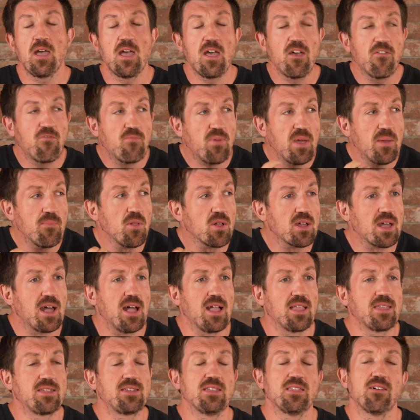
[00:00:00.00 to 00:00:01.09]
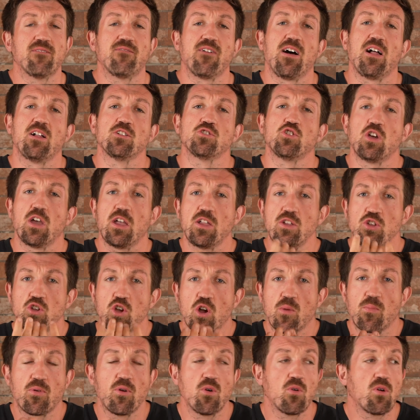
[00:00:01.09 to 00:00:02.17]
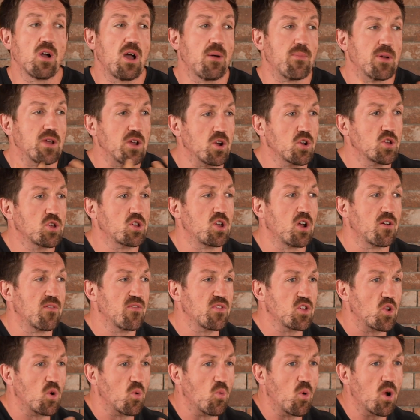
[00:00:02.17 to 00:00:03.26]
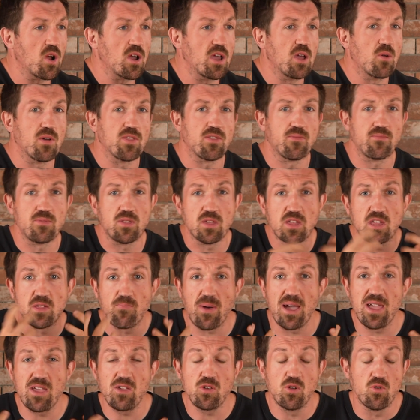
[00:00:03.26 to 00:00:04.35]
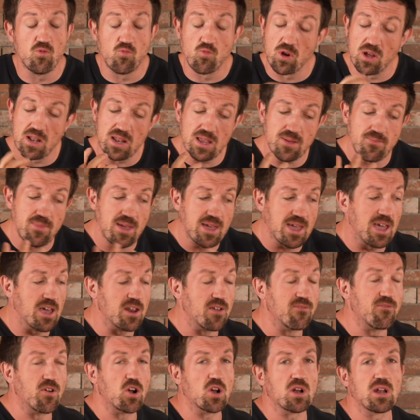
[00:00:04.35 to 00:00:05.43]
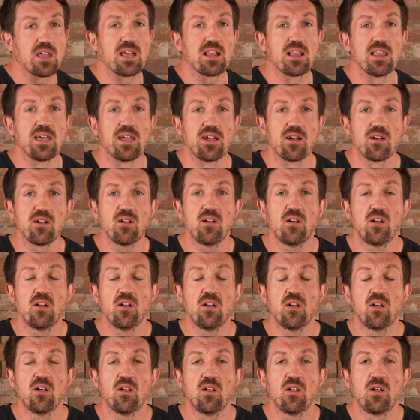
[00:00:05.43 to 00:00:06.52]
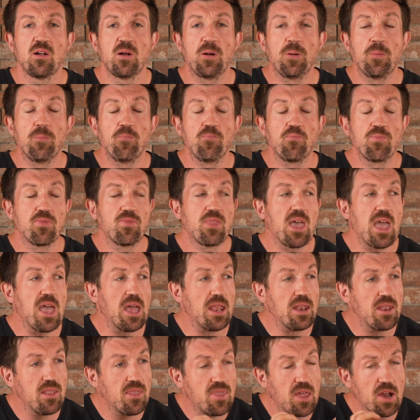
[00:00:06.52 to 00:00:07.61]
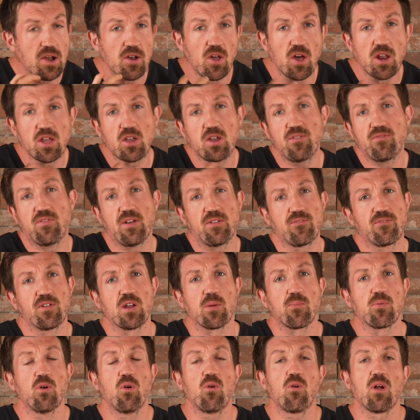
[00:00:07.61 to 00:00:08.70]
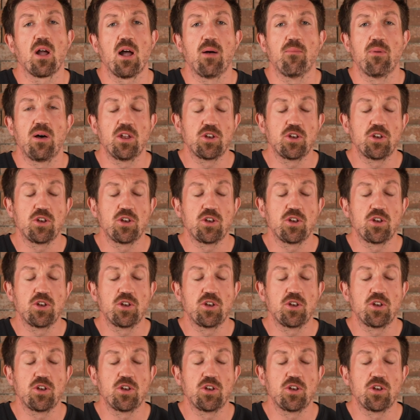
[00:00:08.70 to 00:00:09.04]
If people can't see the value in your program or your service or working with them, despite you really making it overtly clear, then they're not a good fit for your program.